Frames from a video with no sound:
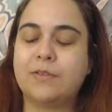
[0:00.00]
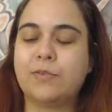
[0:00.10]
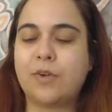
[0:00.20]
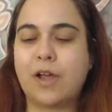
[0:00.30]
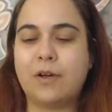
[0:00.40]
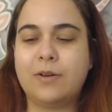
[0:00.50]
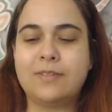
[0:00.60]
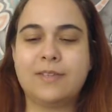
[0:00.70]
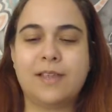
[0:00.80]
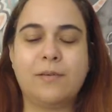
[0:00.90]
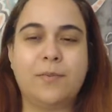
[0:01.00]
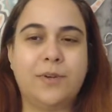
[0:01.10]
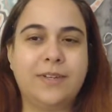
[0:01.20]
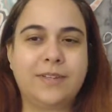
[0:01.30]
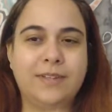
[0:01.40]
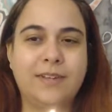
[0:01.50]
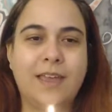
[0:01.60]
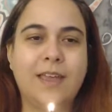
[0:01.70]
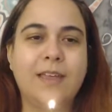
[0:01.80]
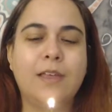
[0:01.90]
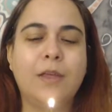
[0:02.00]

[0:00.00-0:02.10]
for our ceremony today.